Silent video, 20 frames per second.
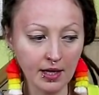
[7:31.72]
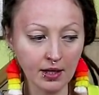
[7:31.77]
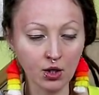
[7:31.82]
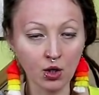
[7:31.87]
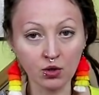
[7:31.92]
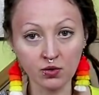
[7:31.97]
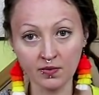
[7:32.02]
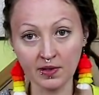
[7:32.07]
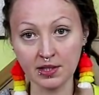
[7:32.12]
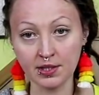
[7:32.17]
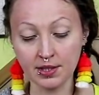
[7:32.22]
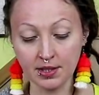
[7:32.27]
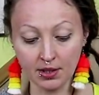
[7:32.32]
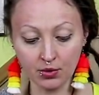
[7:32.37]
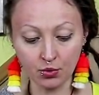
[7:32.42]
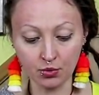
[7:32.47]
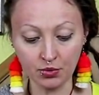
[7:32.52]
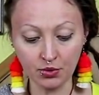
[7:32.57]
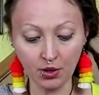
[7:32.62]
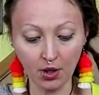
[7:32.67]
Conversely
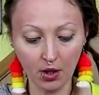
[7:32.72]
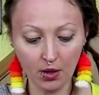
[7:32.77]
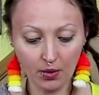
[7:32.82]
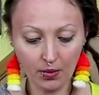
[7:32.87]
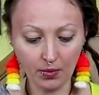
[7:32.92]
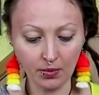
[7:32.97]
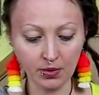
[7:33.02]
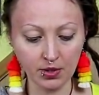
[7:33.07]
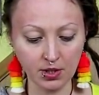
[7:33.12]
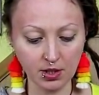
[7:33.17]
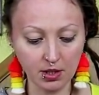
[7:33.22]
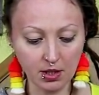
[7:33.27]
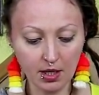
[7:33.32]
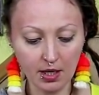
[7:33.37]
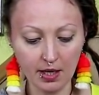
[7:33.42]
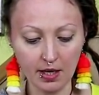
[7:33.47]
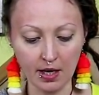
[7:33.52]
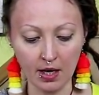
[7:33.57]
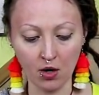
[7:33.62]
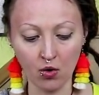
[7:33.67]
to those
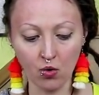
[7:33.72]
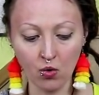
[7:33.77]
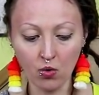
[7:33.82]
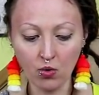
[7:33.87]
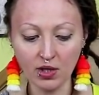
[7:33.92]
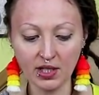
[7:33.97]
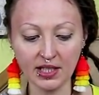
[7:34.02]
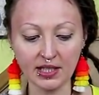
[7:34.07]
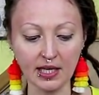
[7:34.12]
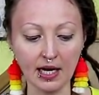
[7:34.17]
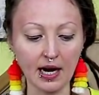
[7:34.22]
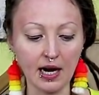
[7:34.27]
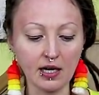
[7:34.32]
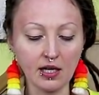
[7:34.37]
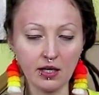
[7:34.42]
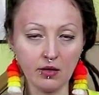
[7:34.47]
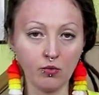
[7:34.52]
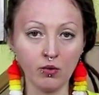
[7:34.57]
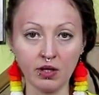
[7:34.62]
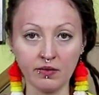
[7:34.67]
who
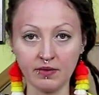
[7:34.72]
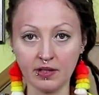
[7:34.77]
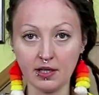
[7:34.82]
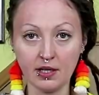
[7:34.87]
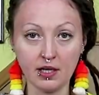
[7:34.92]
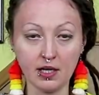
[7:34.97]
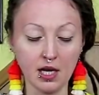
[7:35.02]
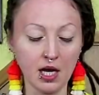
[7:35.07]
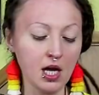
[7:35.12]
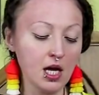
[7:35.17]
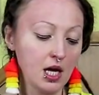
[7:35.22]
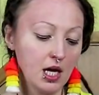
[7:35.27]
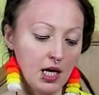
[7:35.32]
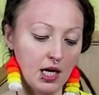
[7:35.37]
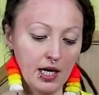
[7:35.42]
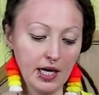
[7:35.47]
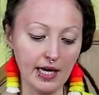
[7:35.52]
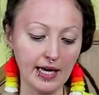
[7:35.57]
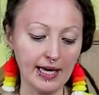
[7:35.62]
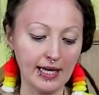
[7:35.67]
literally within
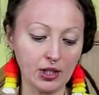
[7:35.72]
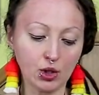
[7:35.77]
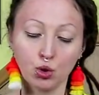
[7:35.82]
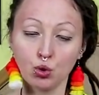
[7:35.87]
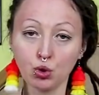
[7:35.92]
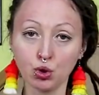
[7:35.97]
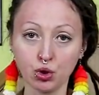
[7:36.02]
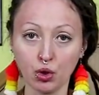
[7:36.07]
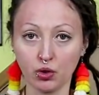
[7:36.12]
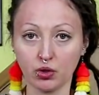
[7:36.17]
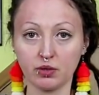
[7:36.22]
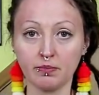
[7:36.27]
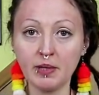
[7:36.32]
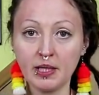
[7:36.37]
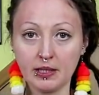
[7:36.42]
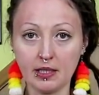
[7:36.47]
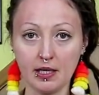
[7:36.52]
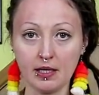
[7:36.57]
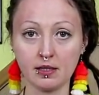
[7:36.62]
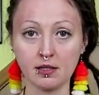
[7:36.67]
2 short
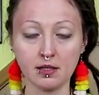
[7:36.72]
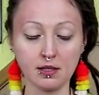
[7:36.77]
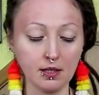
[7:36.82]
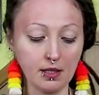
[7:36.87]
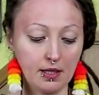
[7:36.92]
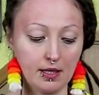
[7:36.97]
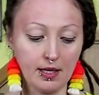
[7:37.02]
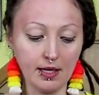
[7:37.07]
minutes